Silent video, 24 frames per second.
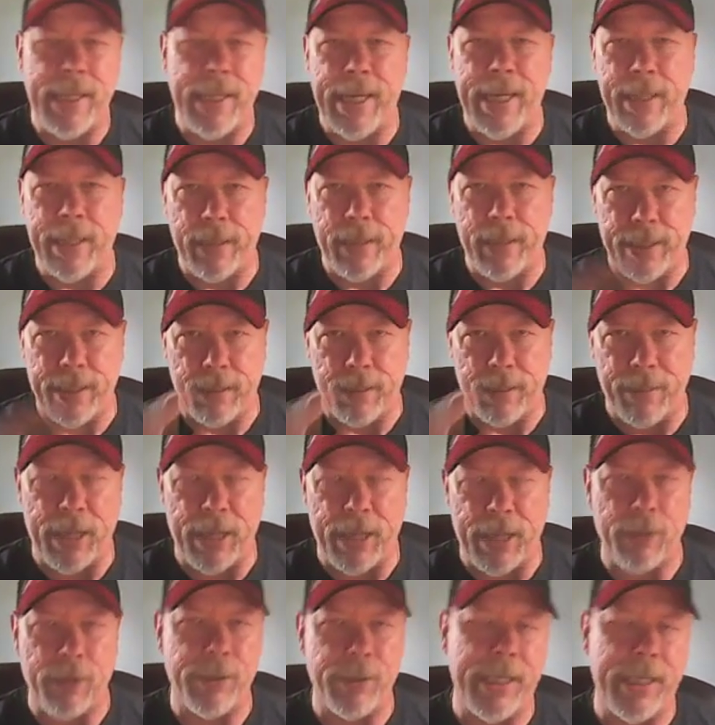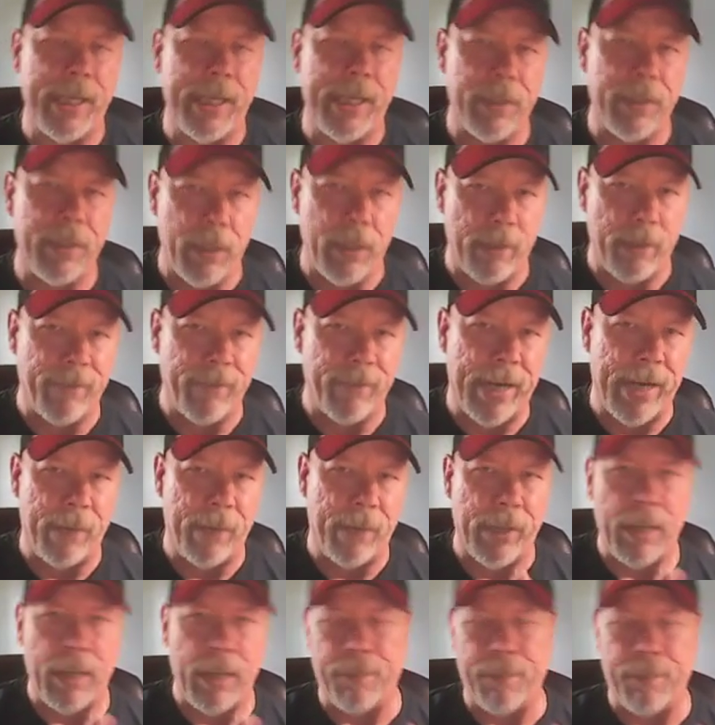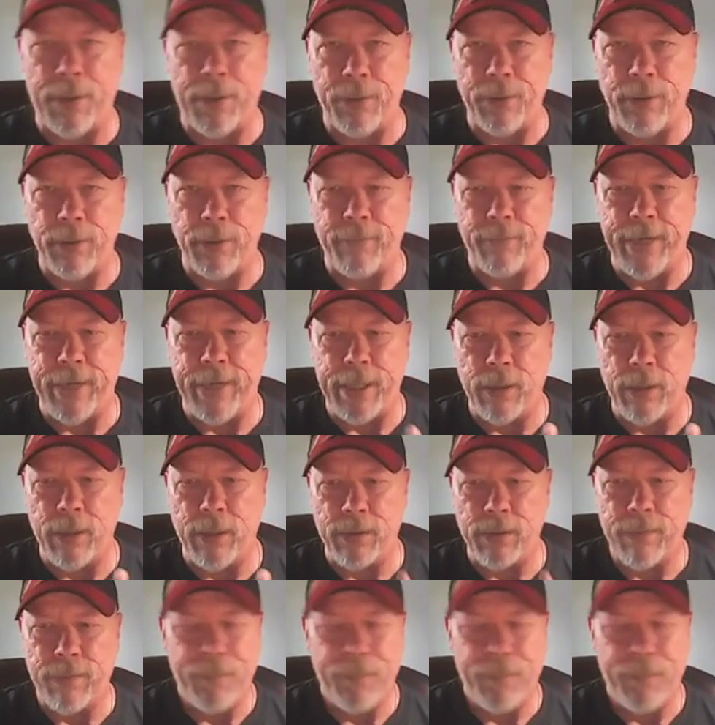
and click the bell so you get notified when I upload new videos.